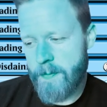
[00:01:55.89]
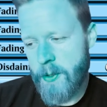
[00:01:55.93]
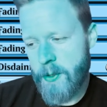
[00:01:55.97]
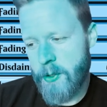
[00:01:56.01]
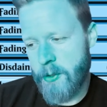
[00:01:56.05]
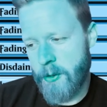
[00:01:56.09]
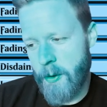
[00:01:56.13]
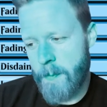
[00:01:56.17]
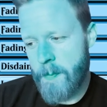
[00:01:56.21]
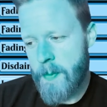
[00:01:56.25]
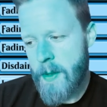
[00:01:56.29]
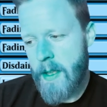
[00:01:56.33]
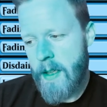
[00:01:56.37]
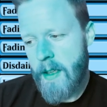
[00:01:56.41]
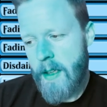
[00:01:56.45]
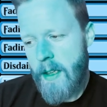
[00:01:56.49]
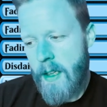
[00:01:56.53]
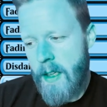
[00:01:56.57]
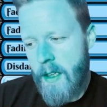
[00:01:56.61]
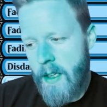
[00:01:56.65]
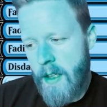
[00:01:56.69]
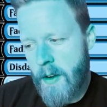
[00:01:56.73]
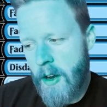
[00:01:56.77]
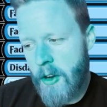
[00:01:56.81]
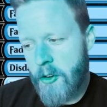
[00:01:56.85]
So
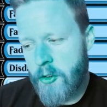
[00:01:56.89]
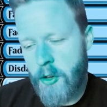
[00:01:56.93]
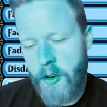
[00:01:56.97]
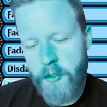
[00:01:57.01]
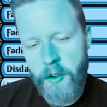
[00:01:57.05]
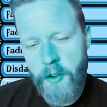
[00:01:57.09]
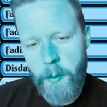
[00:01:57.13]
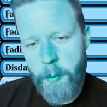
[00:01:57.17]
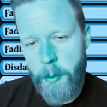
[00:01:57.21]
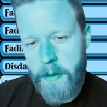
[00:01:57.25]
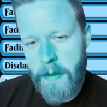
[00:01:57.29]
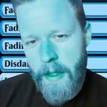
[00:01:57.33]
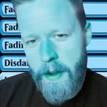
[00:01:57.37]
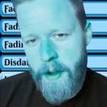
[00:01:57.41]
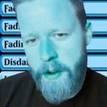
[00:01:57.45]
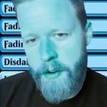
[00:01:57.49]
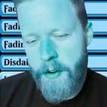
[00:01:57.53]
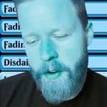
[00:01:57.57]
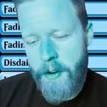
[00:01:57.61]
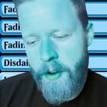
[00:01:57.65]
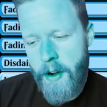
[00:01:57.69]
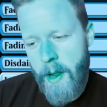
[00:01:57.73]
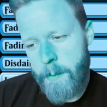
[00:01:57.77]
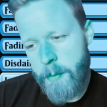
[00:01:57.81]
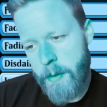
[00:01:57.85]
not sure if I'll bring that in or
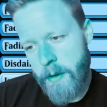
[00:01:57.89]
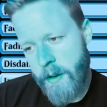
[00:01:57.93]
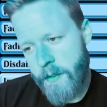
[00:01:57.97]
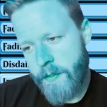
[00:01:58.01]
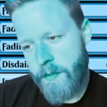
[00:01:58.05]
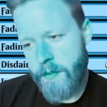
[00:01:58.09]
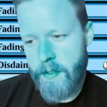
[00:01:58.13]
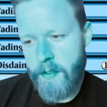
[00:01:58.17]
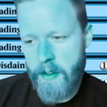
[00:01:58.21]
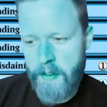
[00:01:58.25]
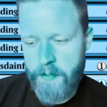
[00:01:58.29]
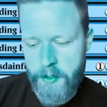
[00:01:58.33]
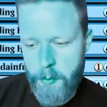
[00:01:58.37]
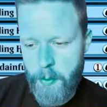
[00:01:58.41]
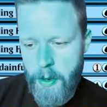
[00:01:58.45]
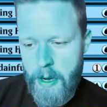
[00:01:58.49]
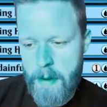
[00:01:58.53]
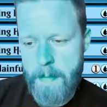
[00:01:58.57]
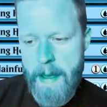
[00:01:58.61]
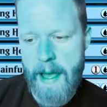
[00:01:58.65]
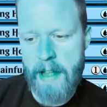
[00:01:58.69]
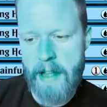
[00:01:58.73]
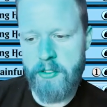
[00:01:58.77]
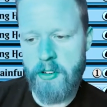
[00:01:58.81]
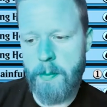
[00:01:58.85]
not, but if the right
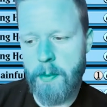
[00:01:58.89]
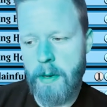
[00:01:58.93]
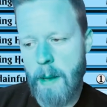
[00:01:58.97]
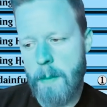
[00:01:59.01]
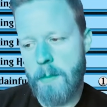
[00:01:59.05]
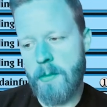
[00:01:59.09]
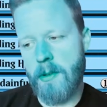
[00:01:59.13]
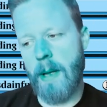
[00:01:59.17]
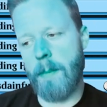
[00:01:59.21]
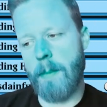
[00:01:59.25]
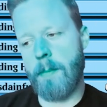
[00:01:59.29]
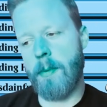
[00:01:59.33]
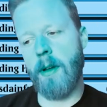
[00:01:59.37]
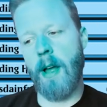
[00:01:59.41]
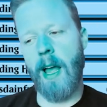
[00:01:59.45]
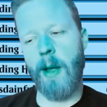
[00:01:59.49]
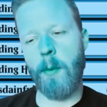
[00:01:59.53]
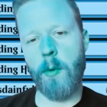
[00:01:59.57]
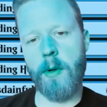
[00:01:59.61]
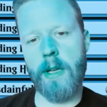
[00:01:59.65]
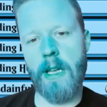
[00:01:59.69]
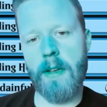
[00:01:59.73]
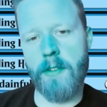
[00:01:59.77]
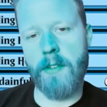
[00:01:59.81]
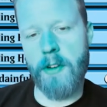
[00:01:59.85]
matchup comes up, I
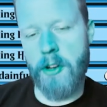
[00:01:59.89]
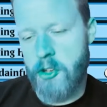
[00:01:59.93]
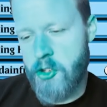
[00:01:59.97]
will give it a